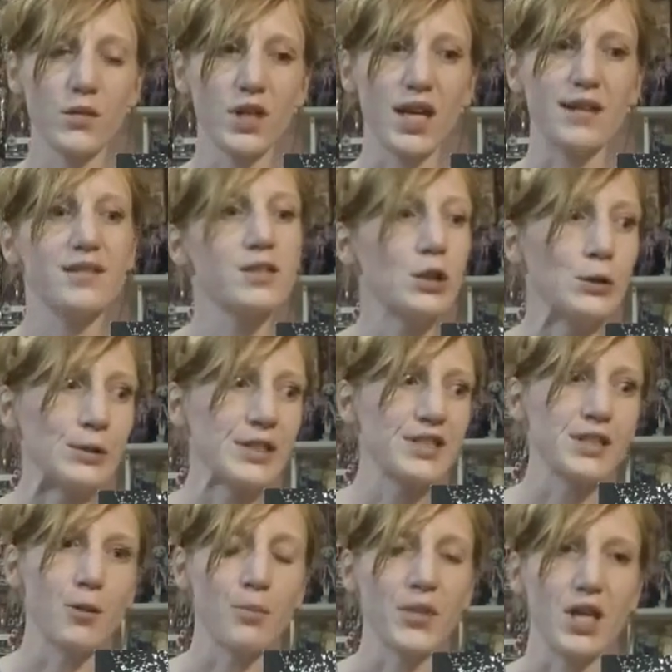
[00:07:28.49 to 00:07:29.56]
get sold
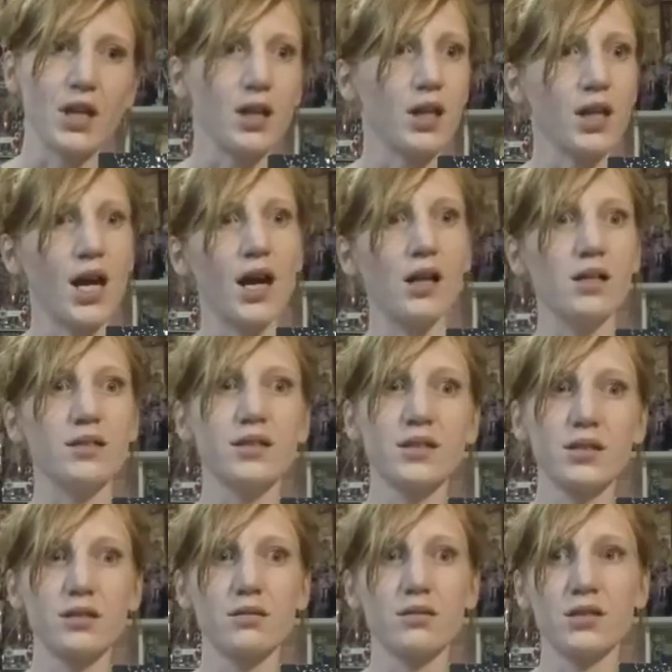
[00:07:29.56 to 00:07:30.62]
something
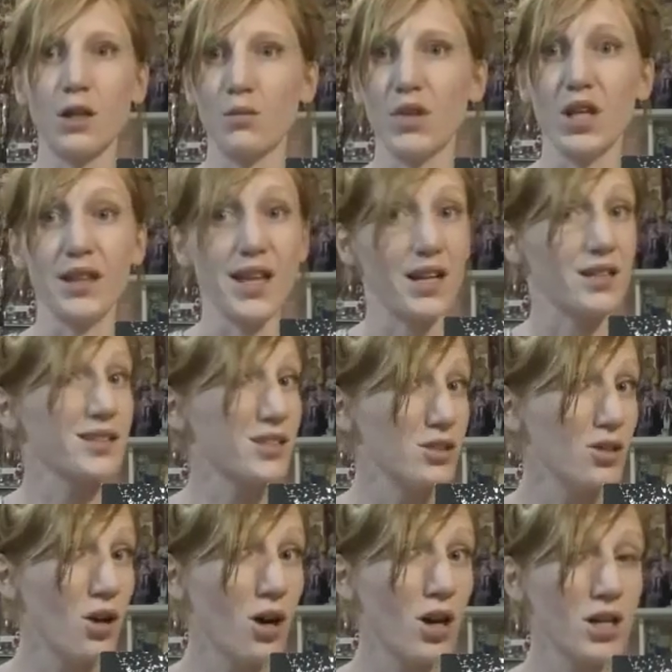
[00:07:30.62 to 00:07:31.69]
as something that it's
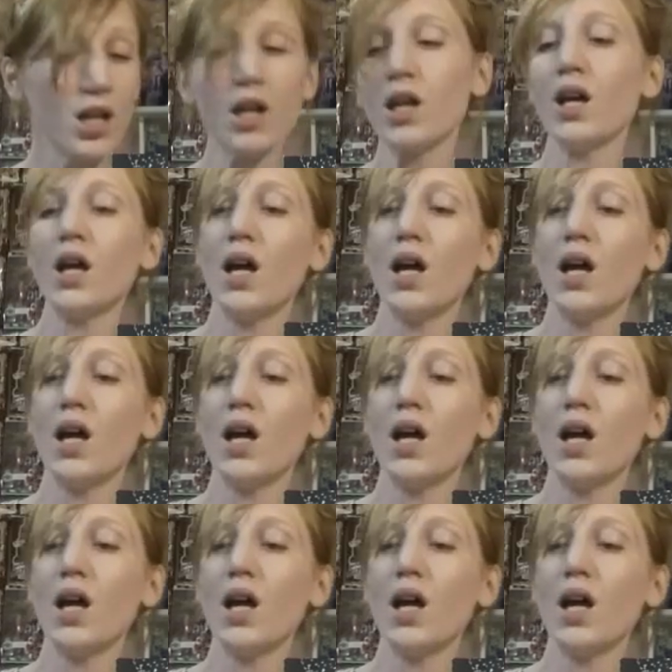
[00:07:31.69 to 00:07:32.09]
not.